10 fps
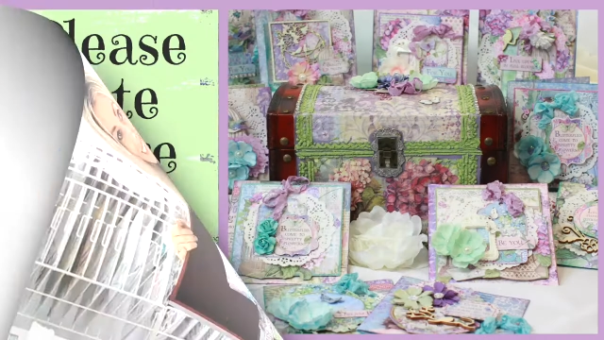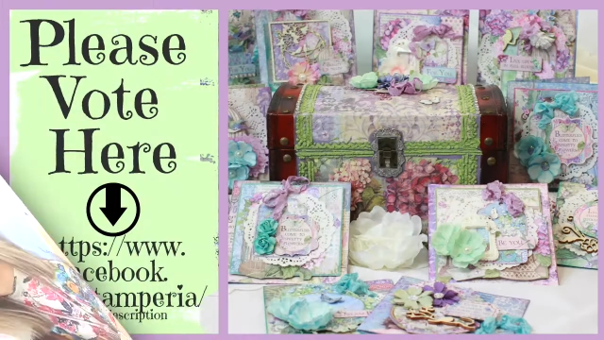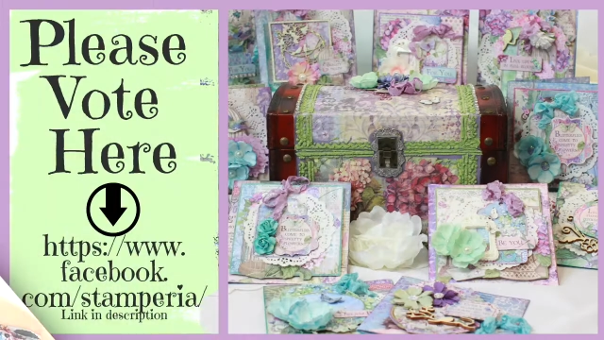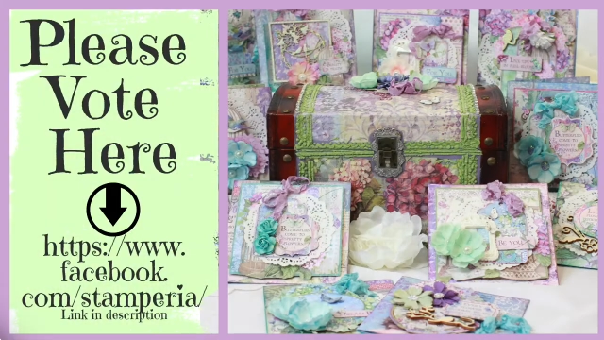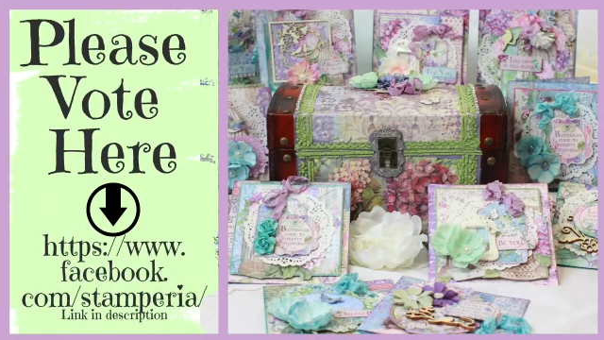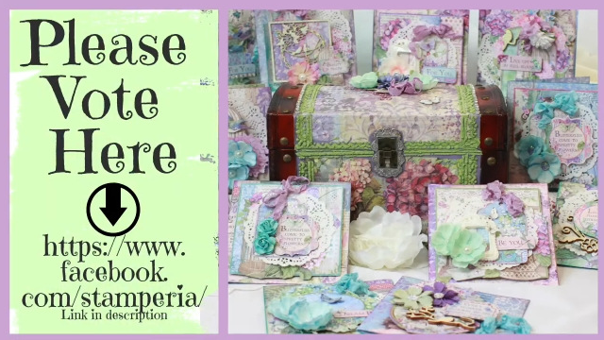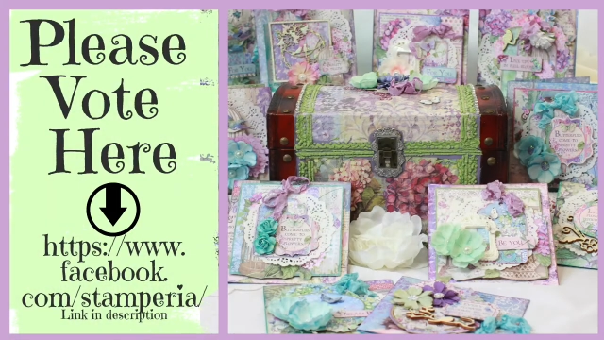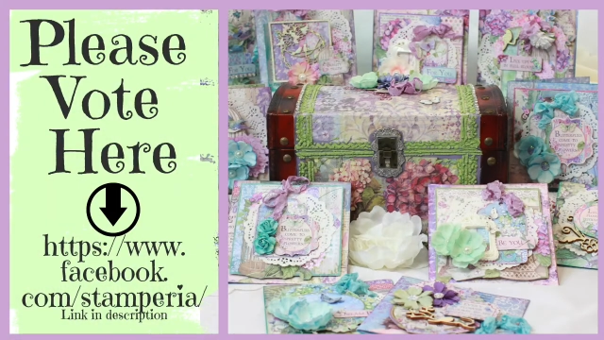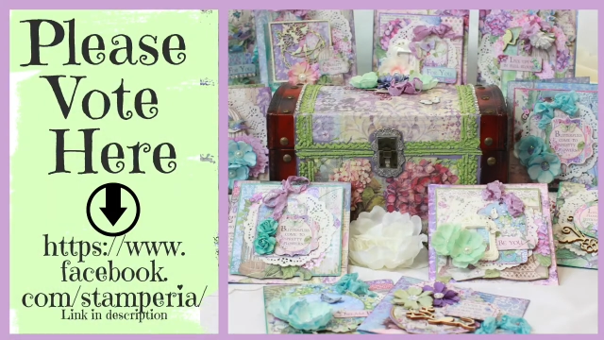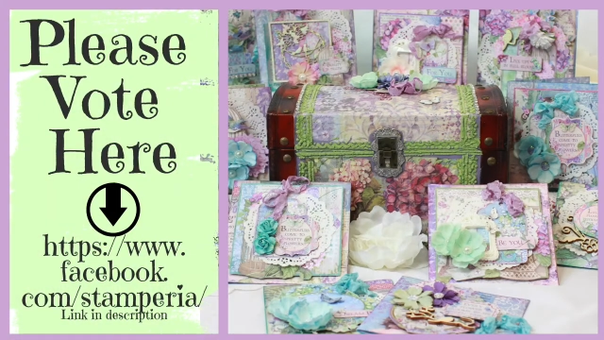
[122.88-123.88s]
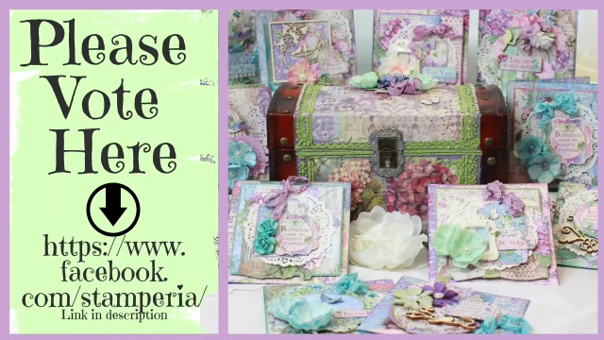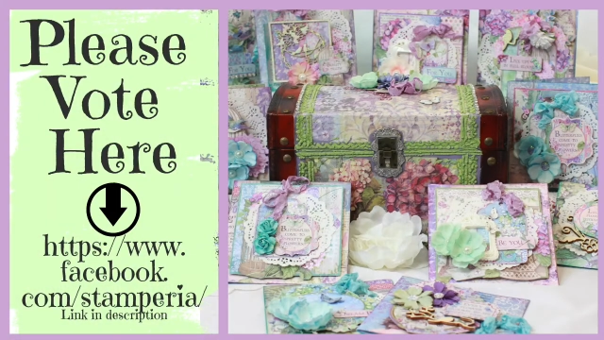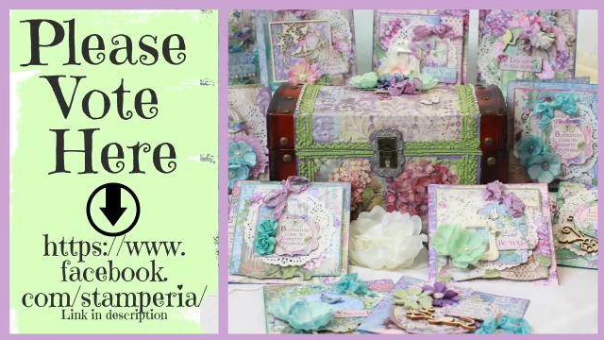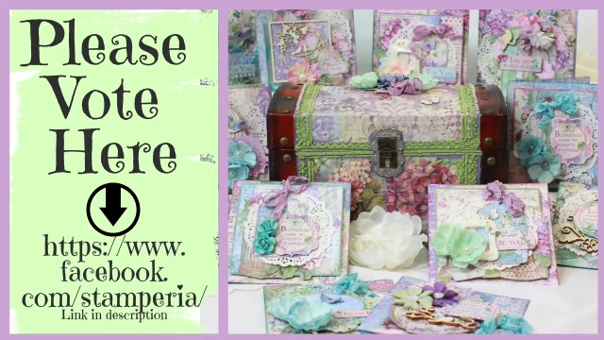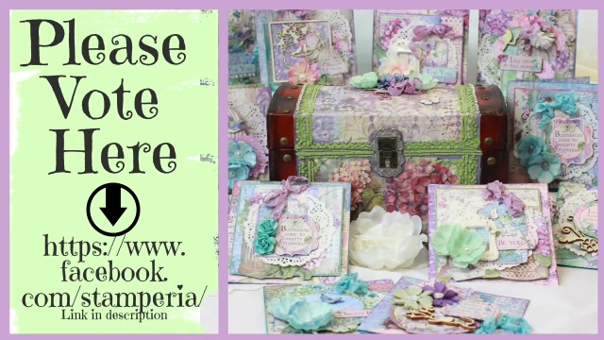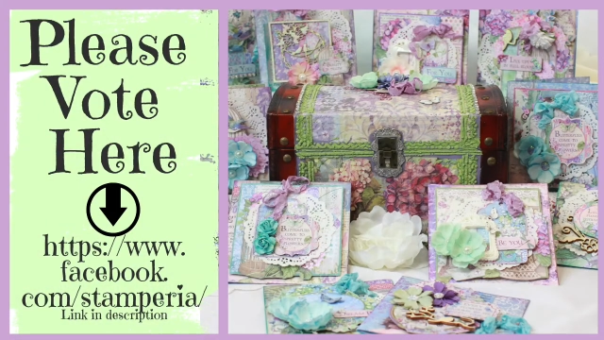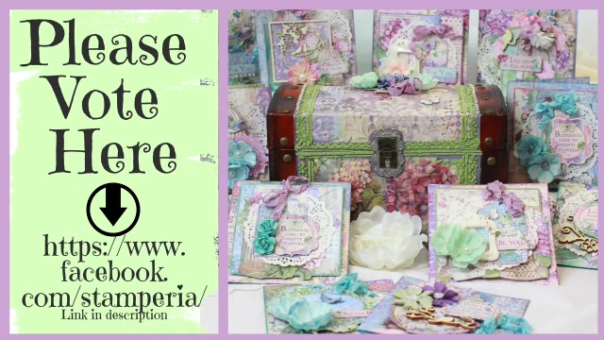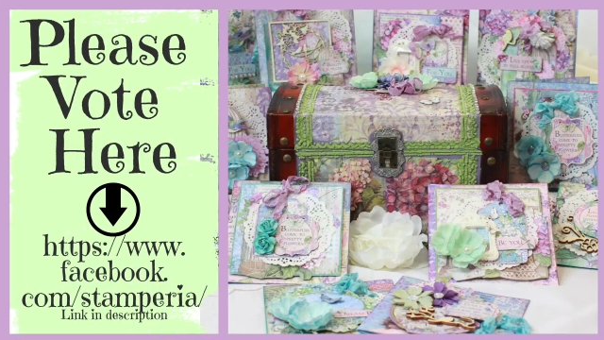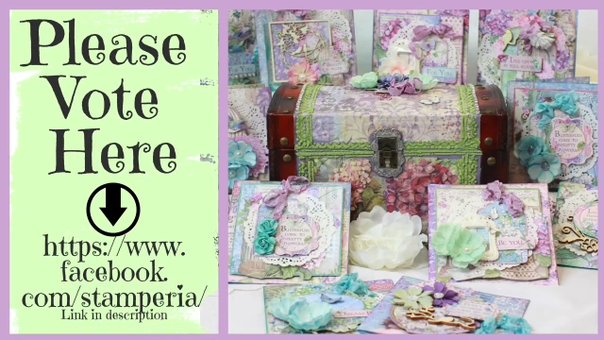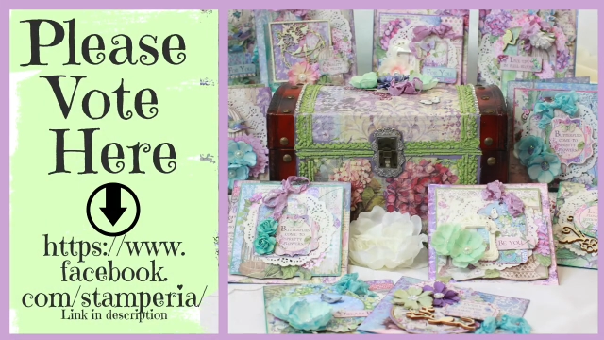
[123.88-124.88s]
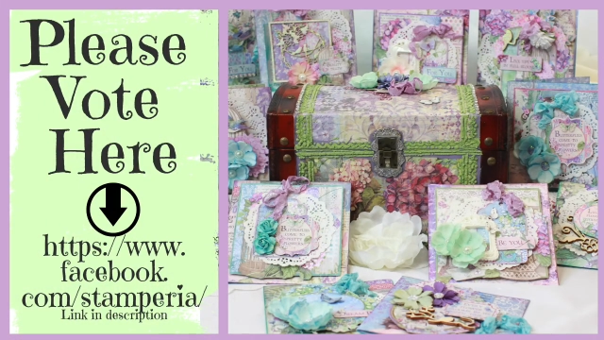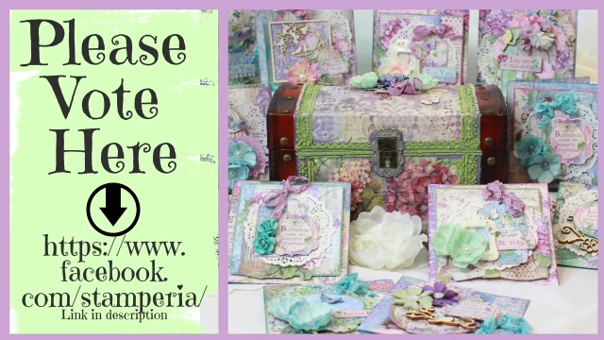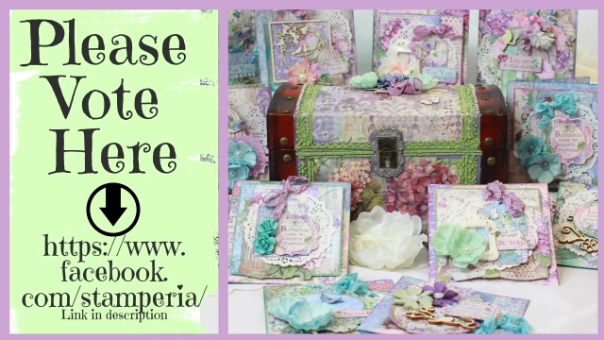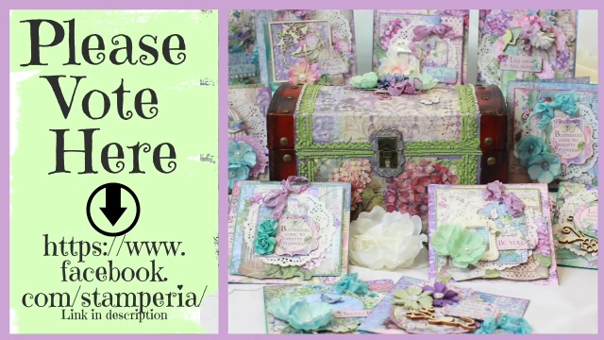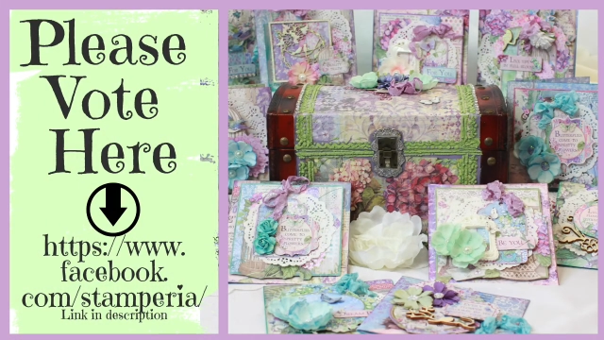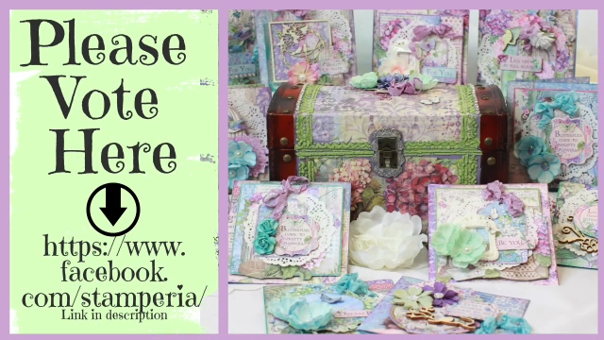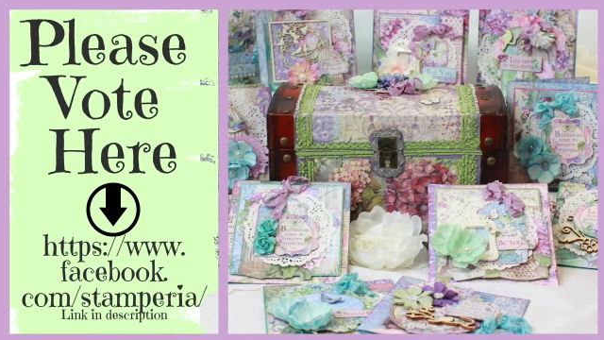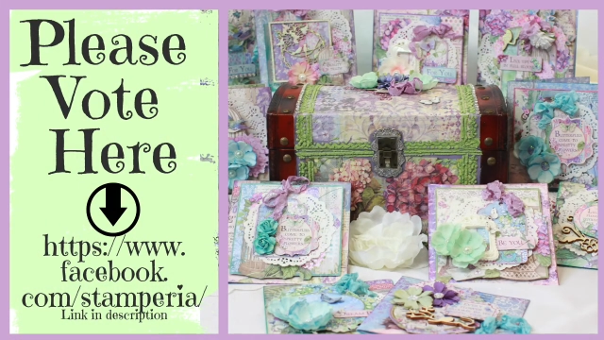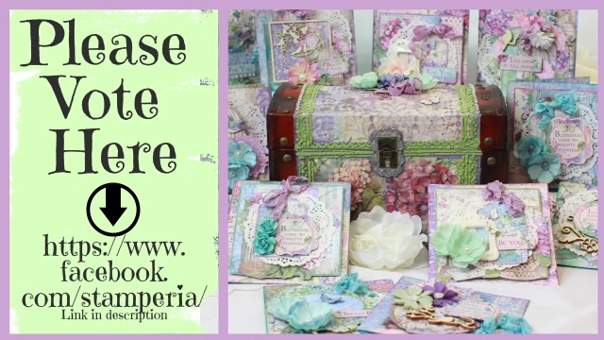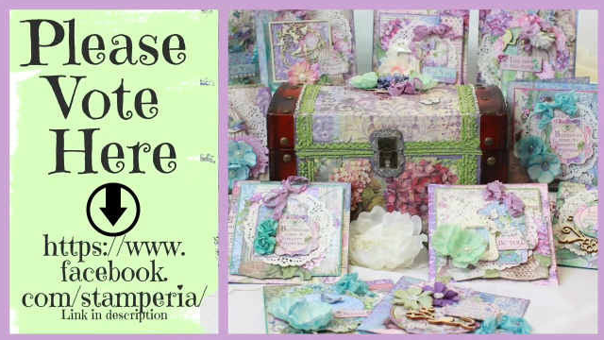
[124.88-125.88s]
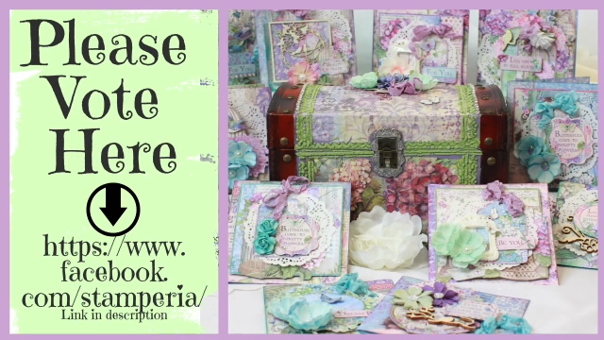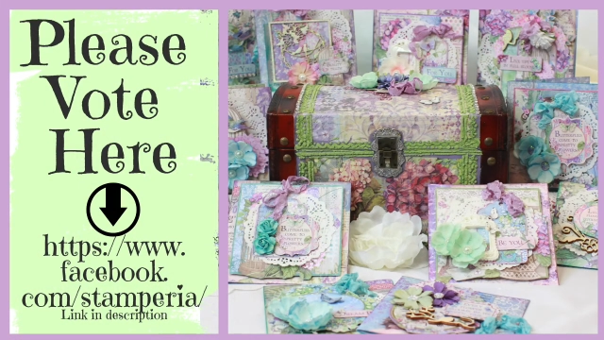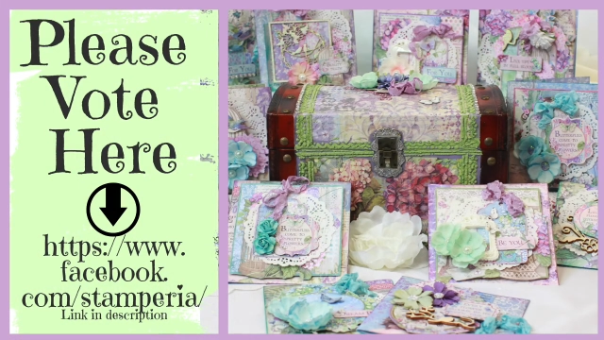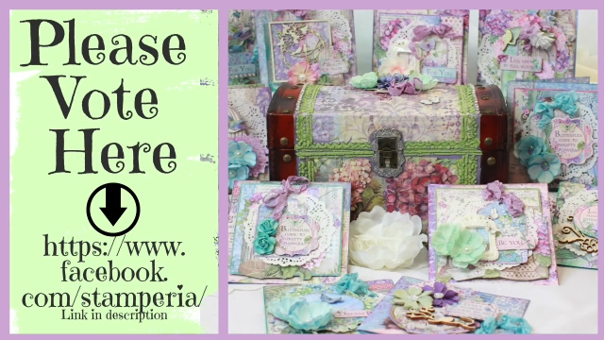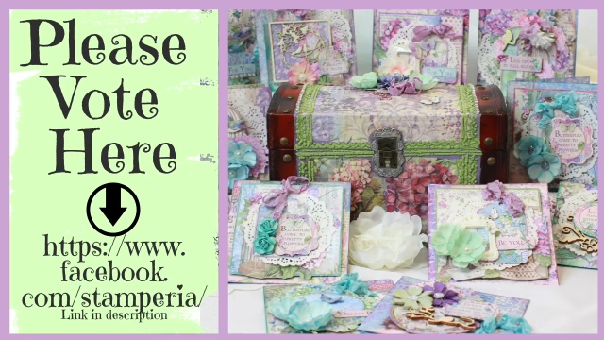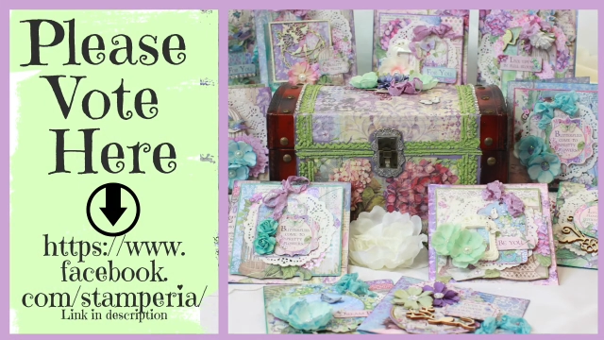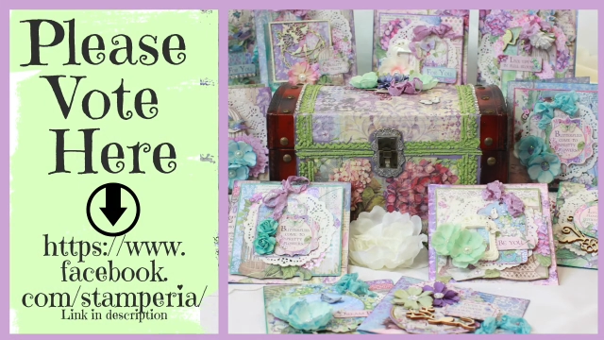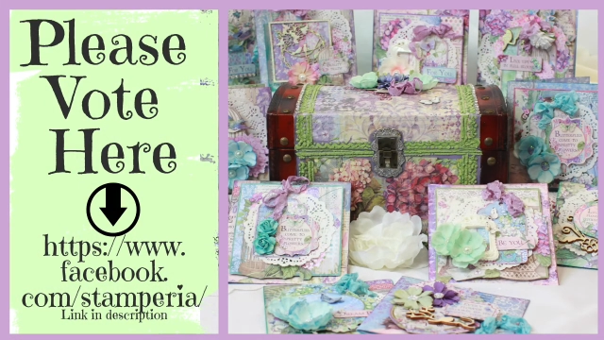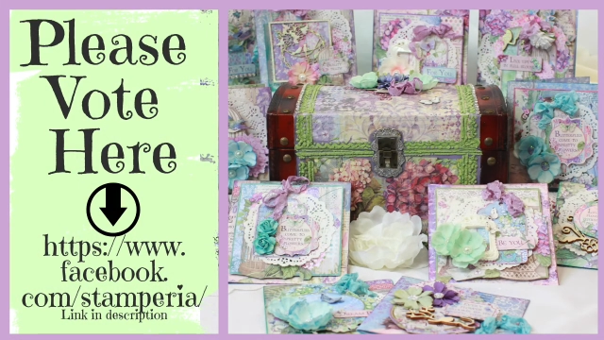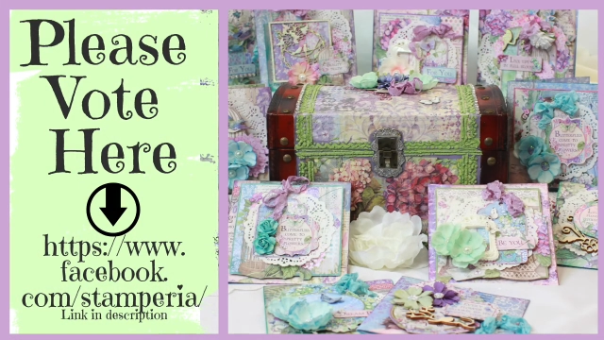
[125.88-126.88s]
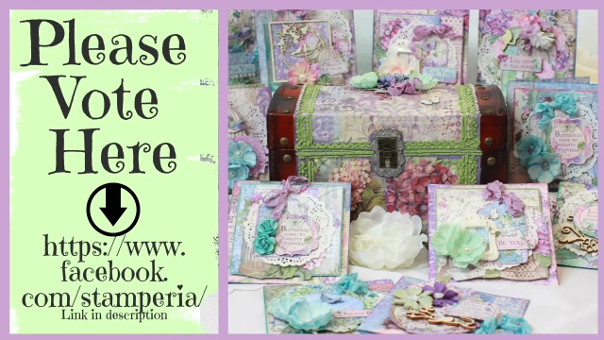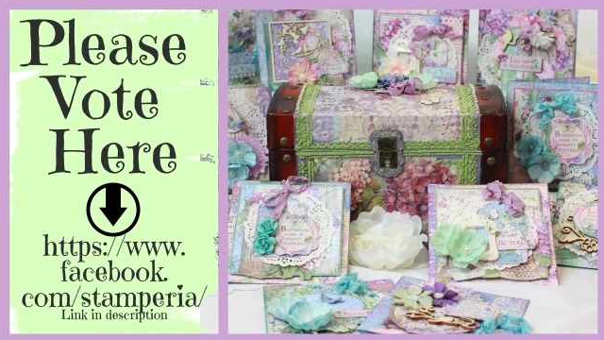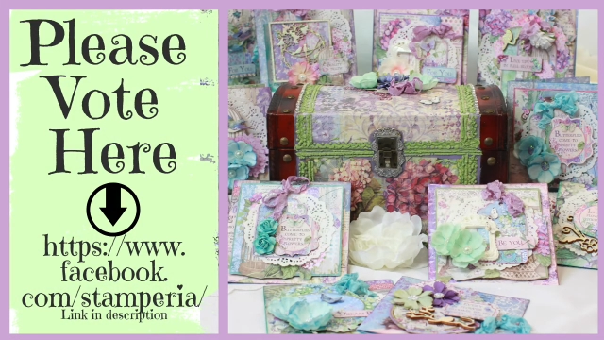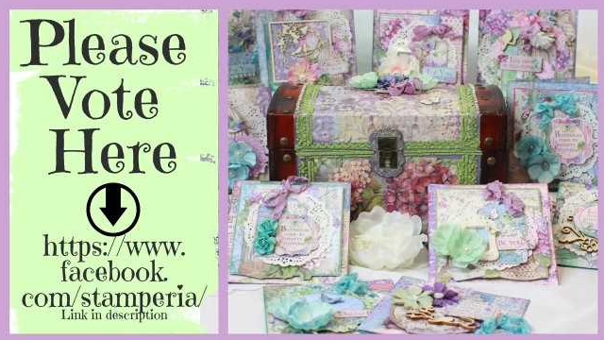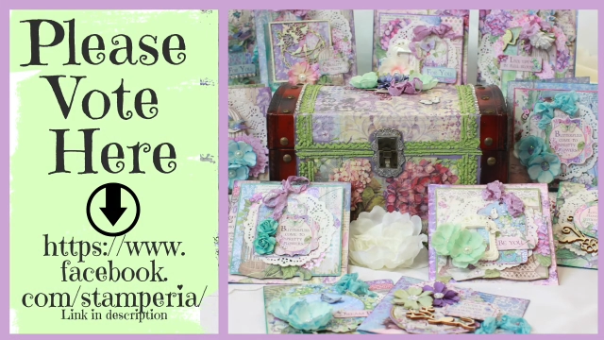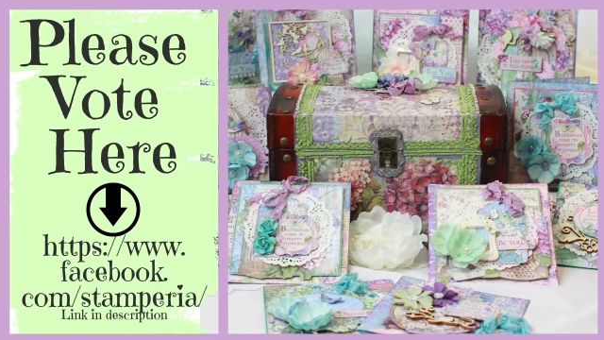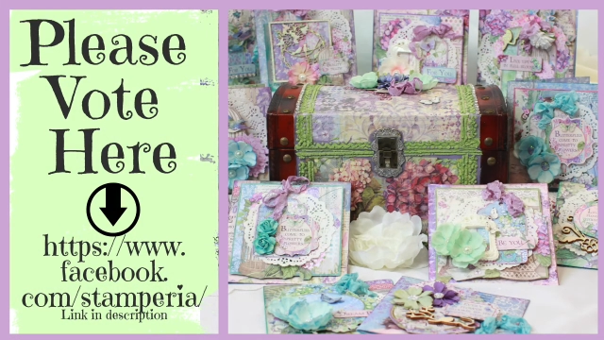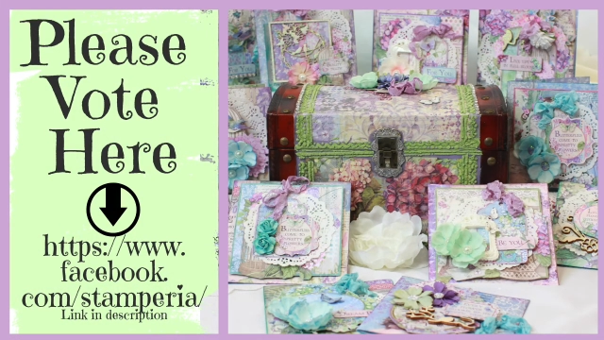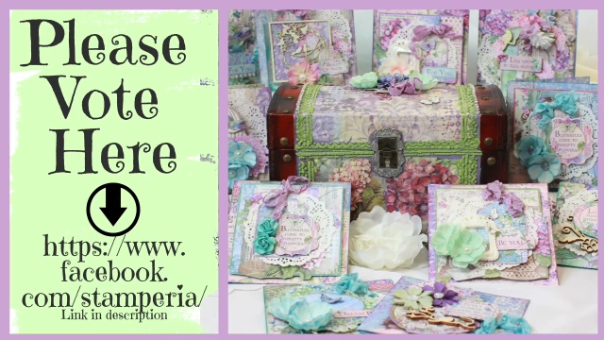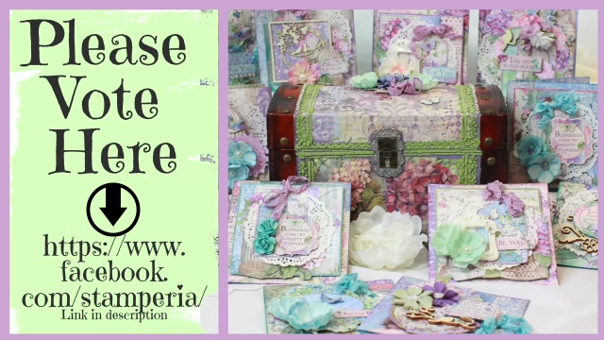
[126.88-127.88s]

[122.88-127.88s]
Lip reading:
(no speaker visible)